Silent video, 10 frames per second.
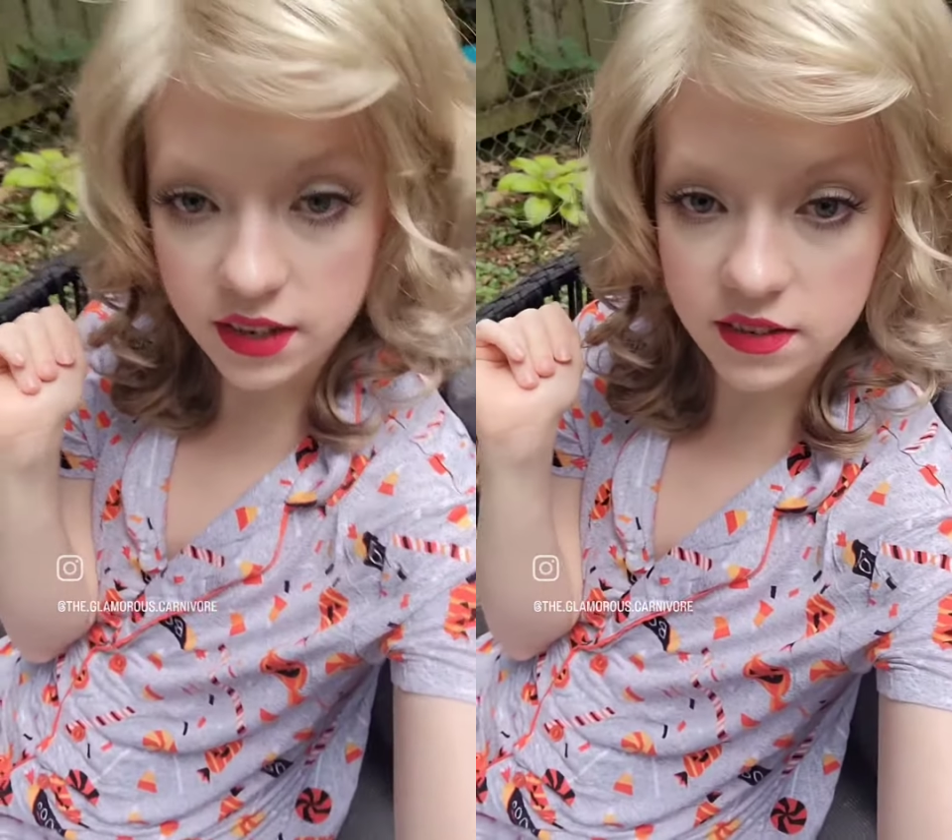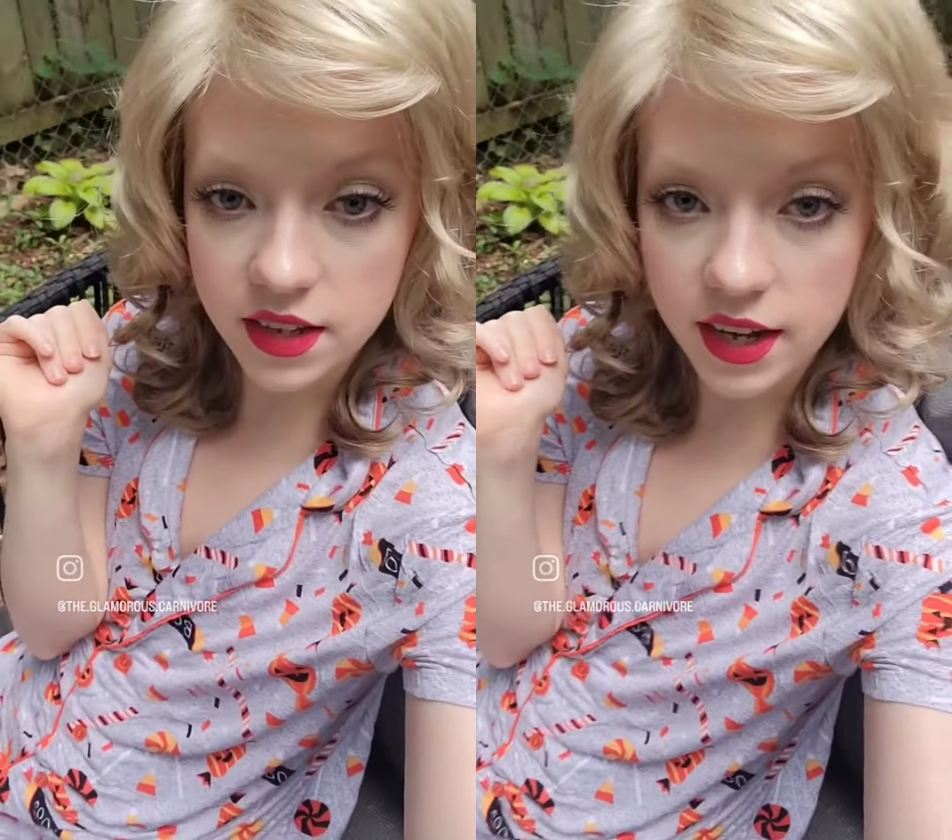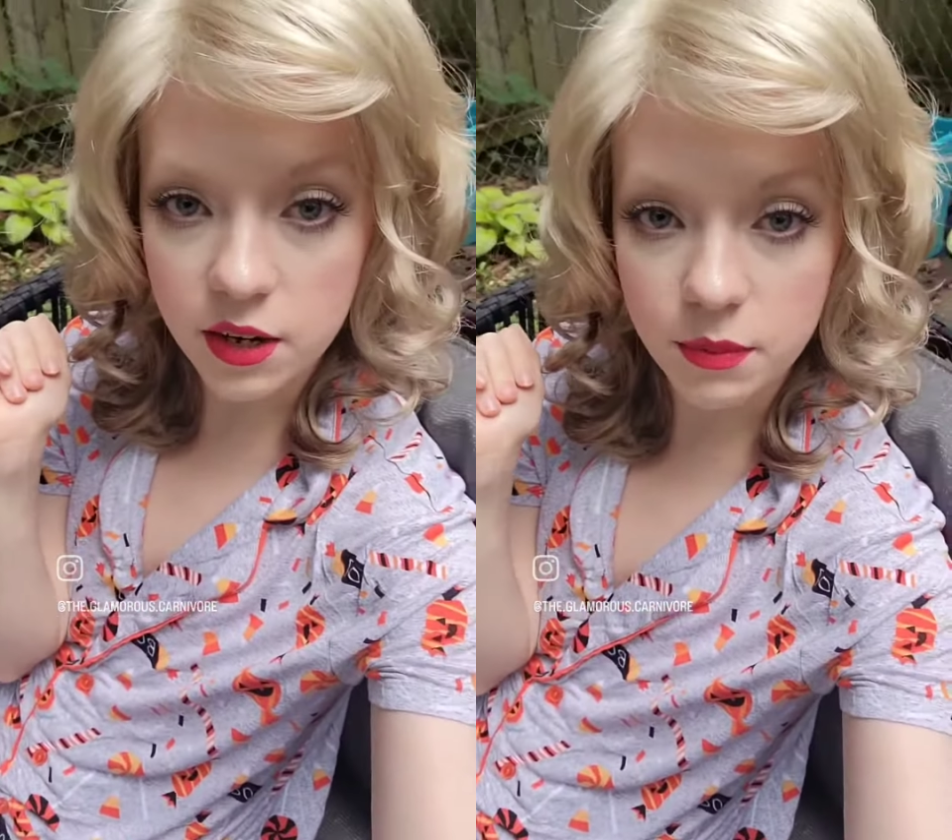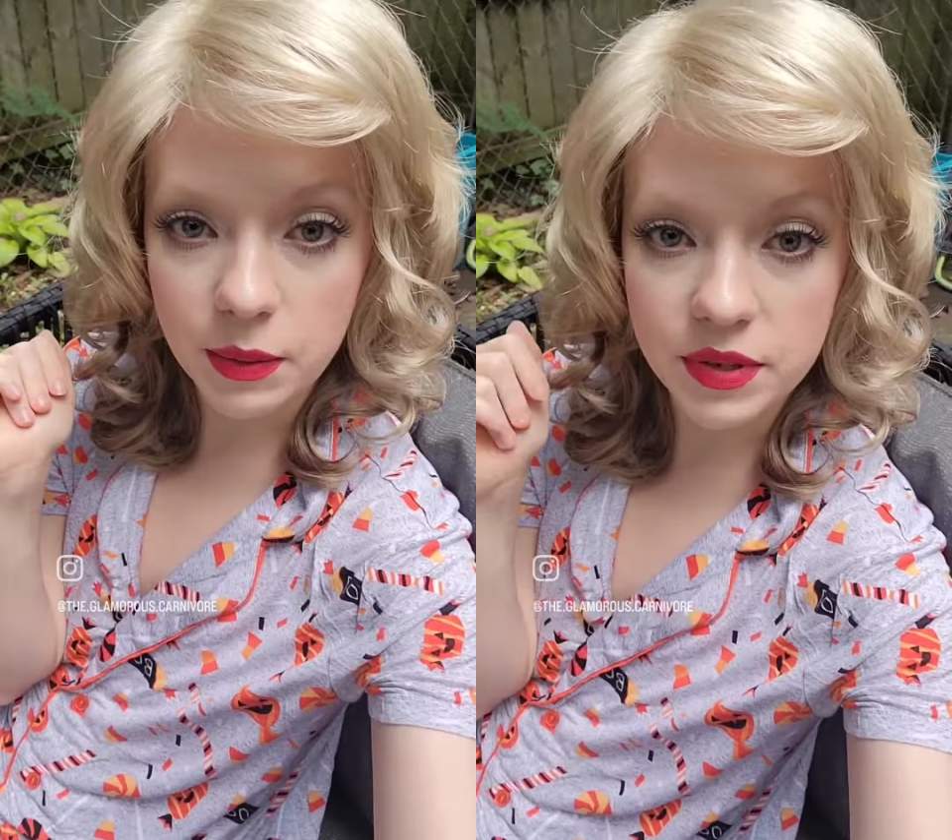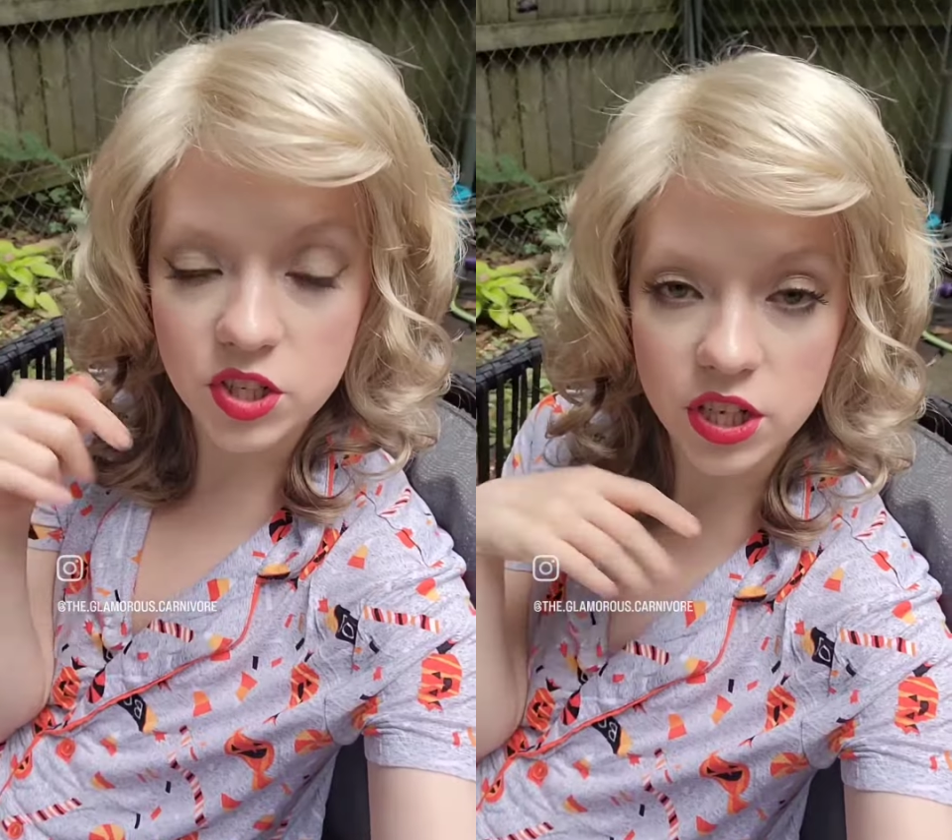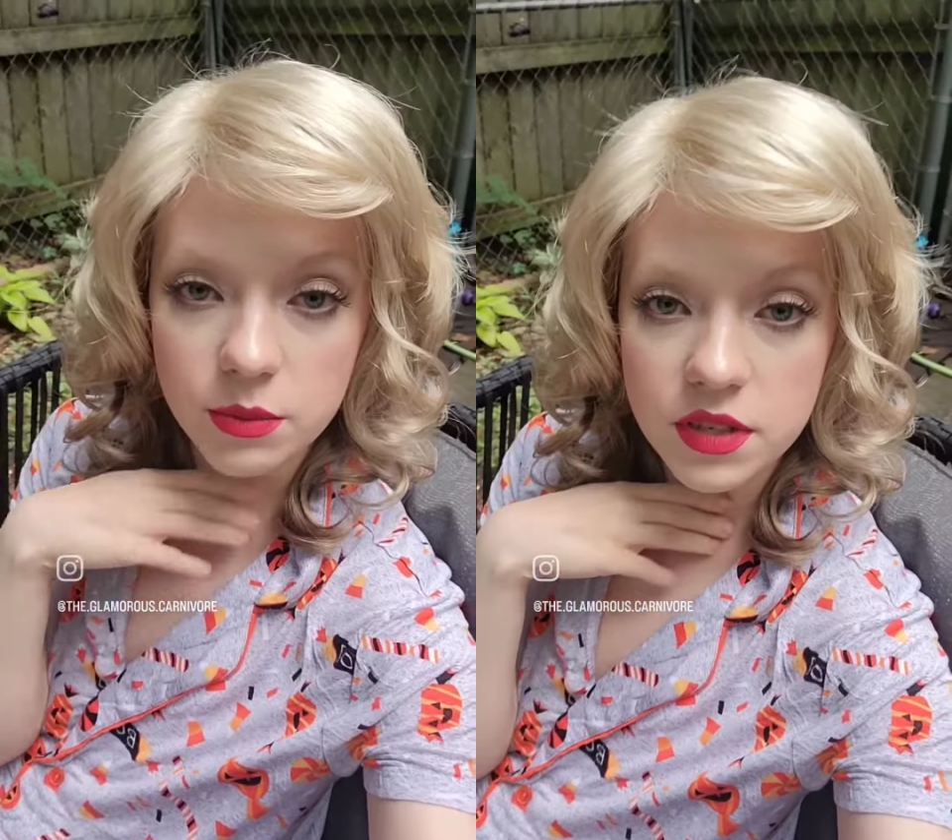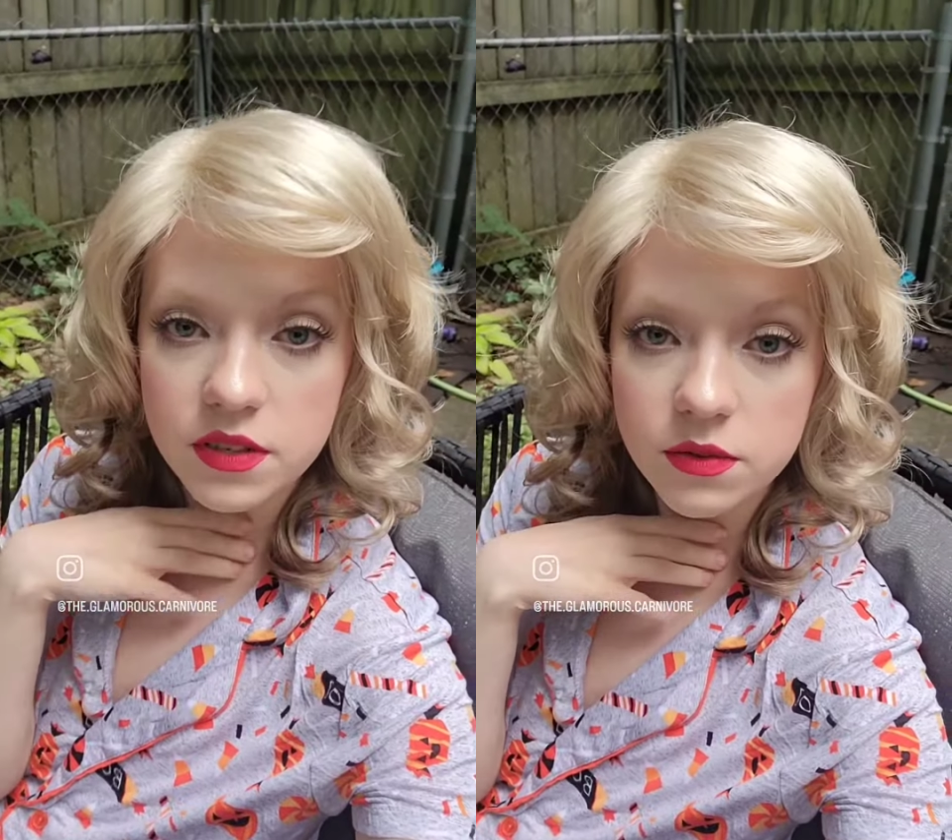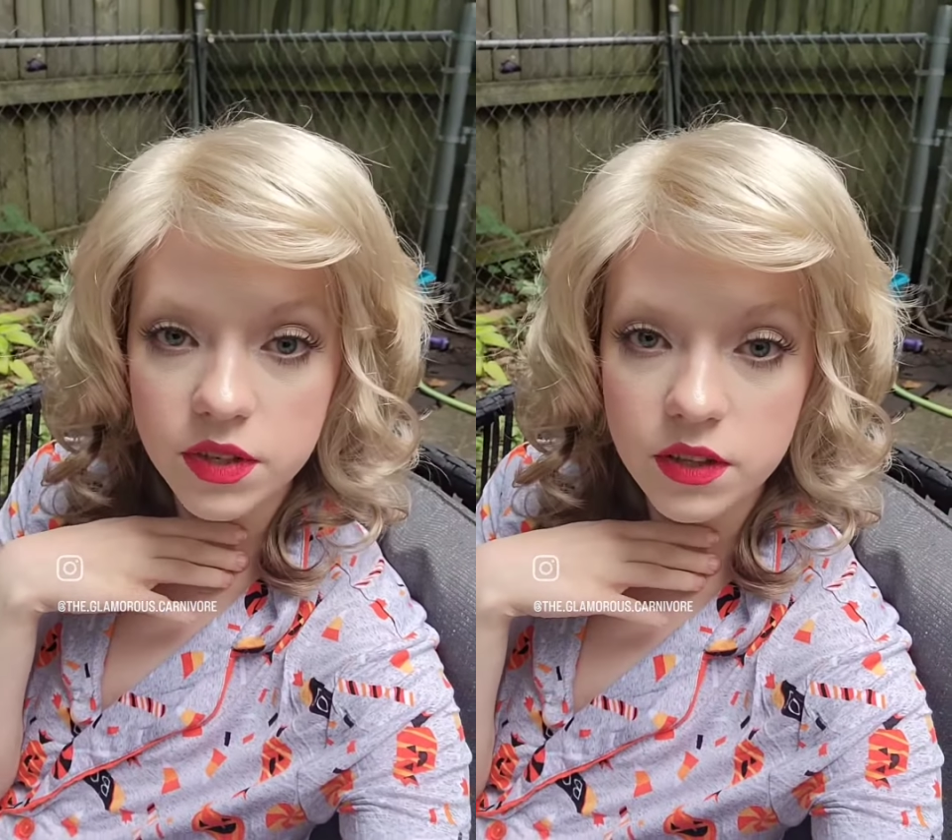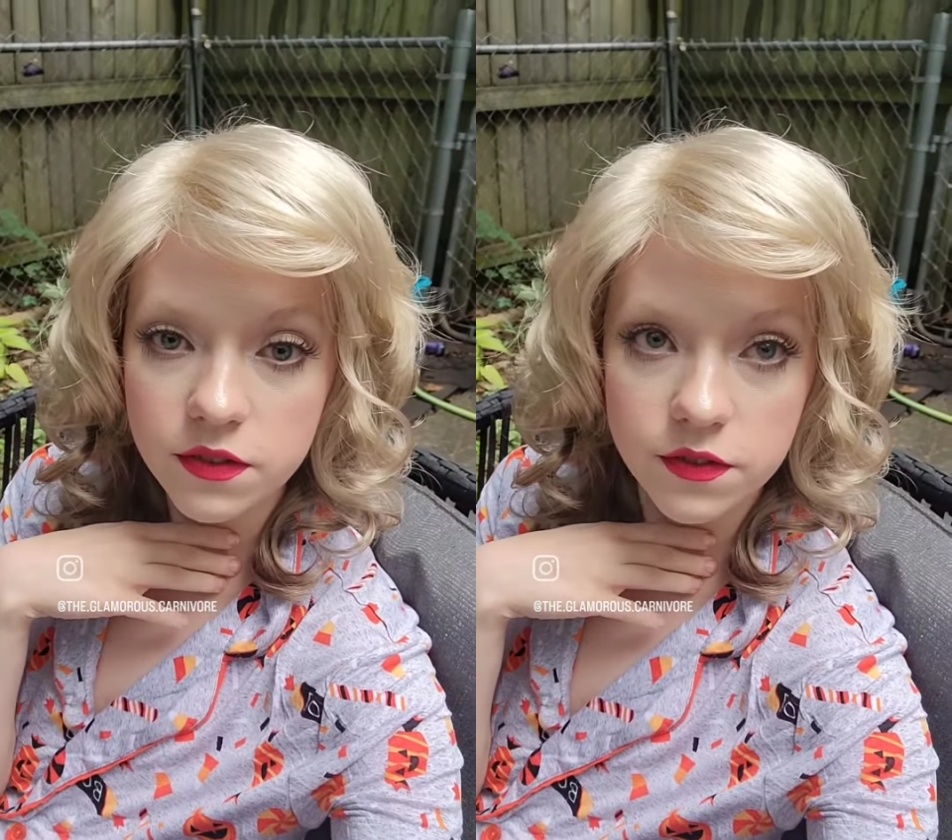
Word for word: outside in my pajamas with